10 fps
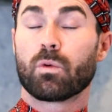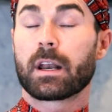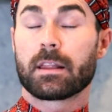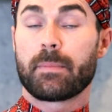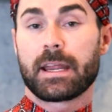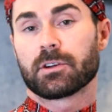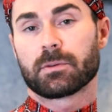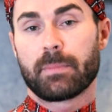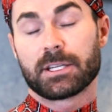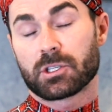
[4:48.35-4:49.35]
one of the major,
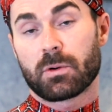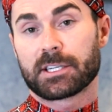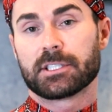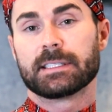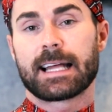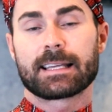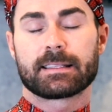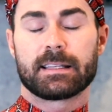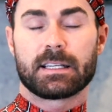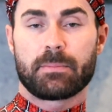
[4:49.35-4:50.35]
major questions
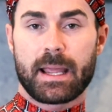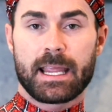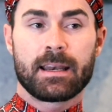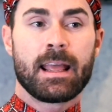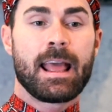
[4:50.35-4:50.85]
asked in the debate.